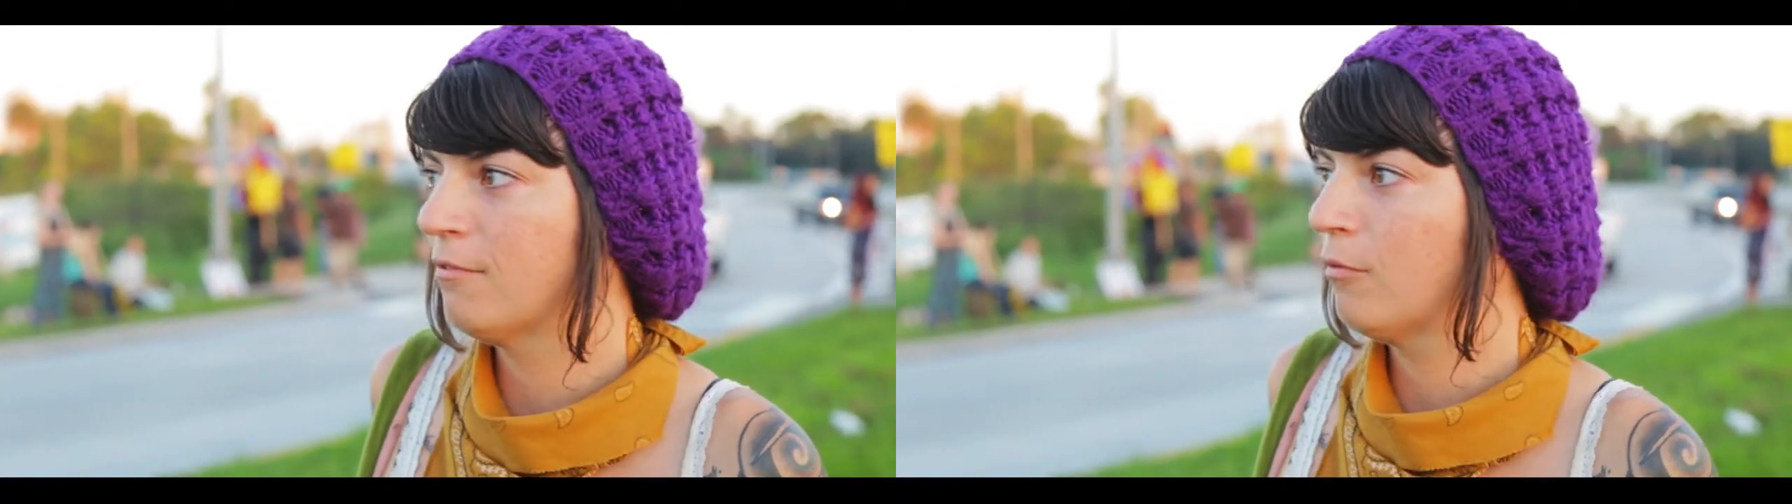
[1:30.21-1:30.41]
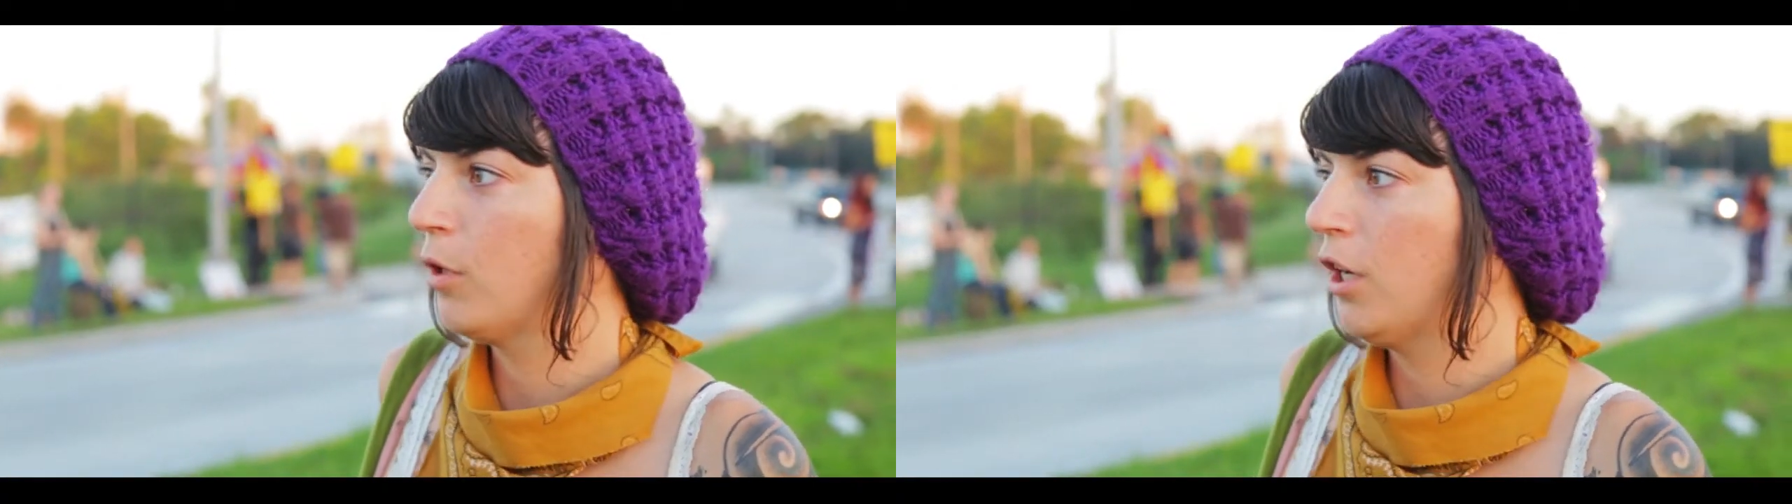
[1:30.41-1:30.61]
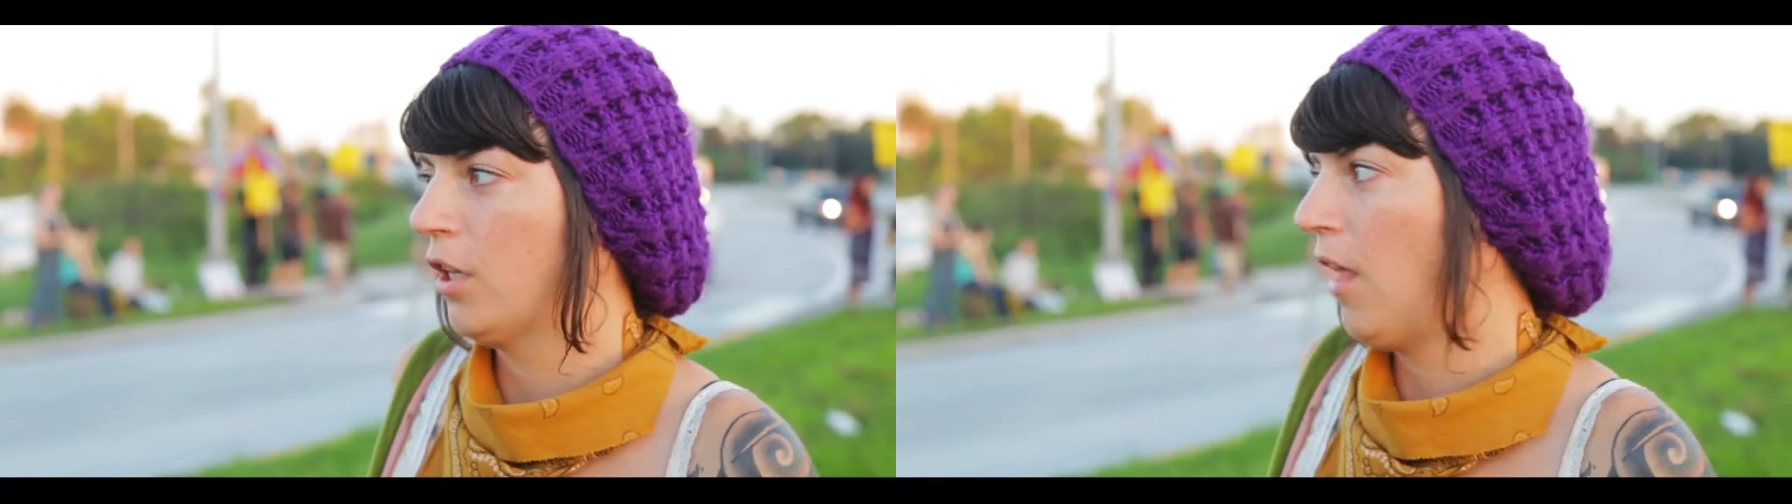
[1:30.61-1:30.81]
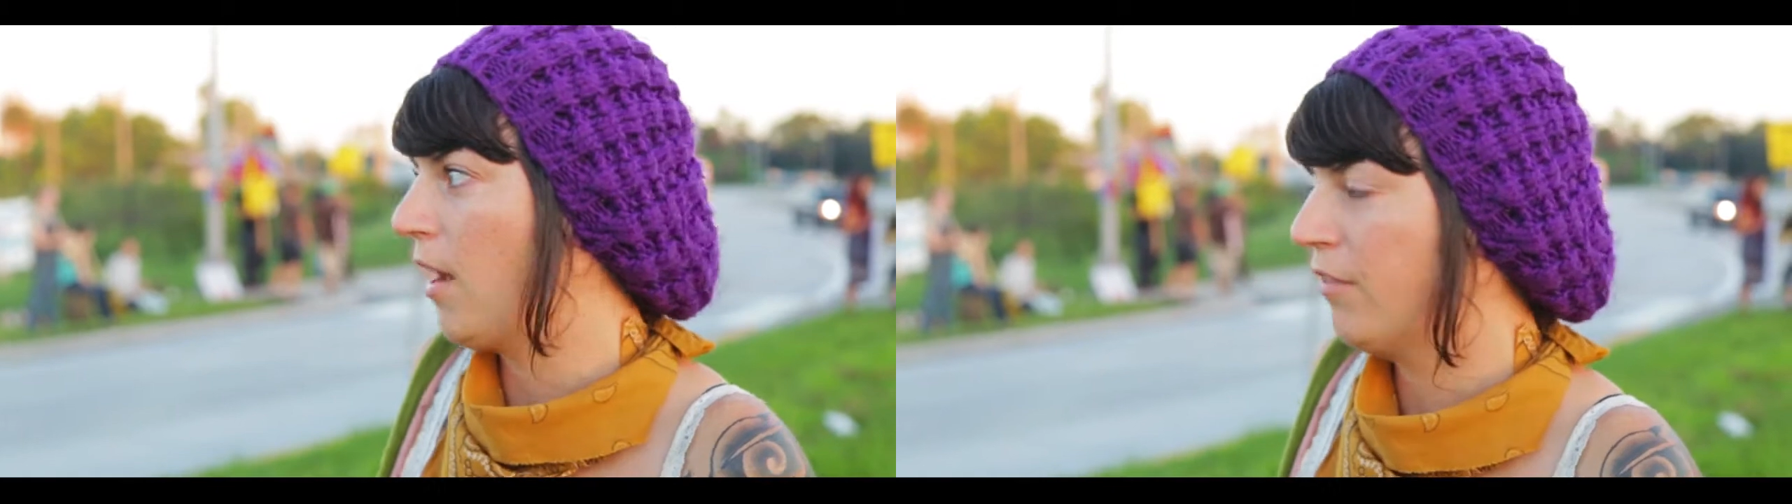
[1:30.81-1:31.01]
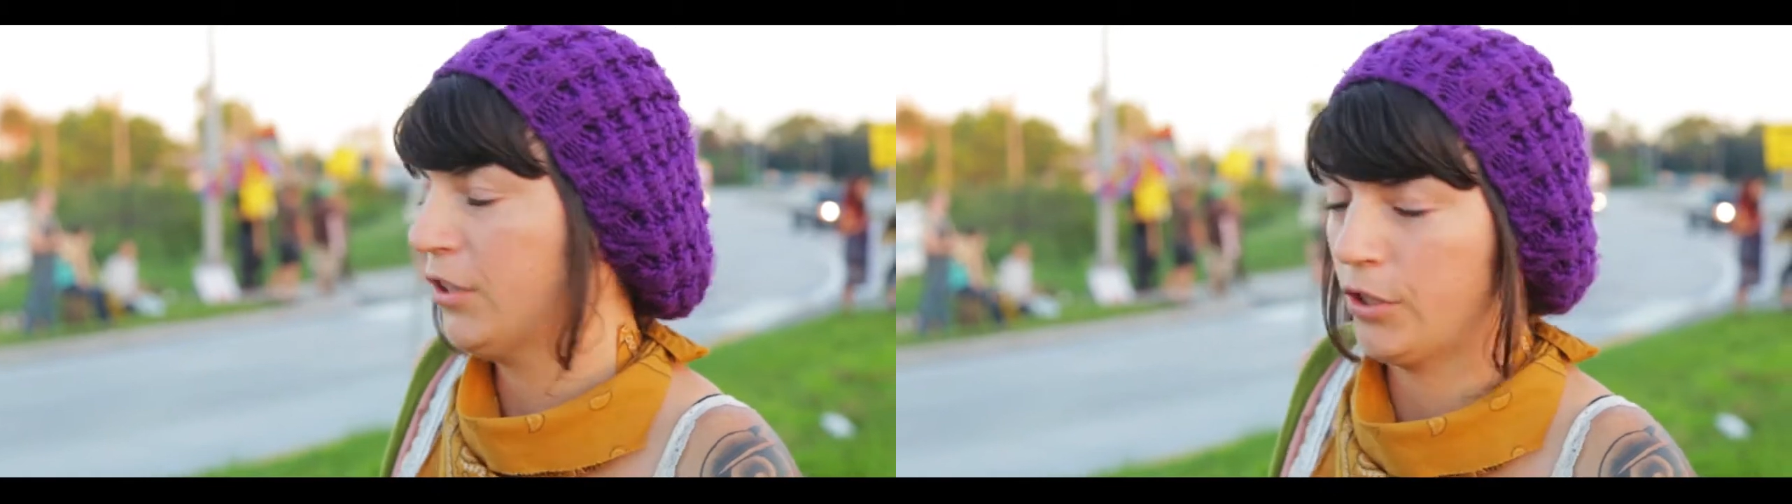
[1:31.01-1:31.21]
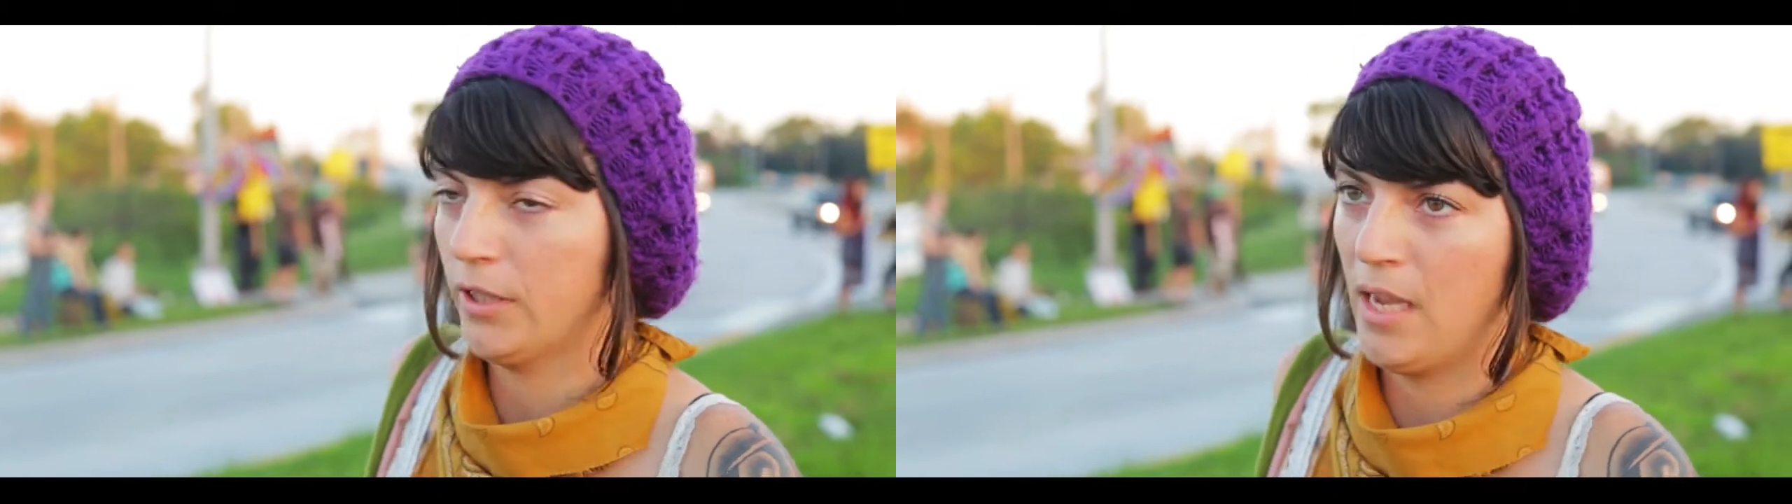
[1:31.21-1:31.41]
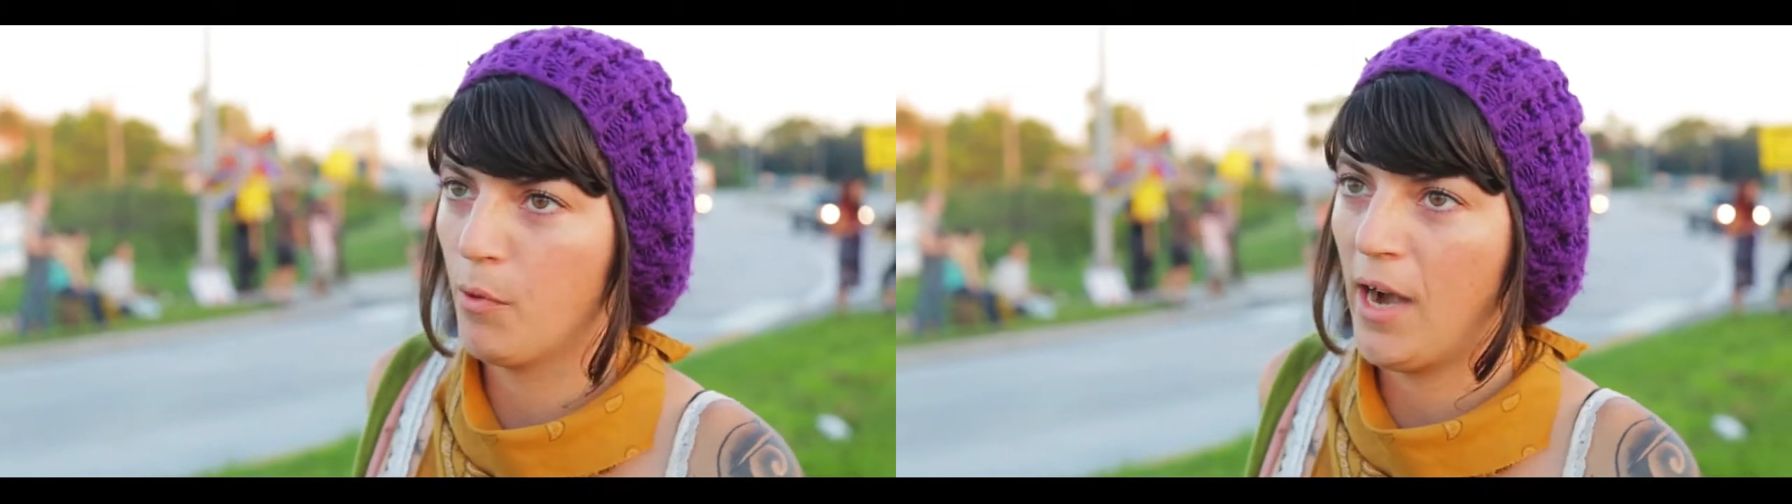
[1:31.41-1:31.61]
where a lot of us are labor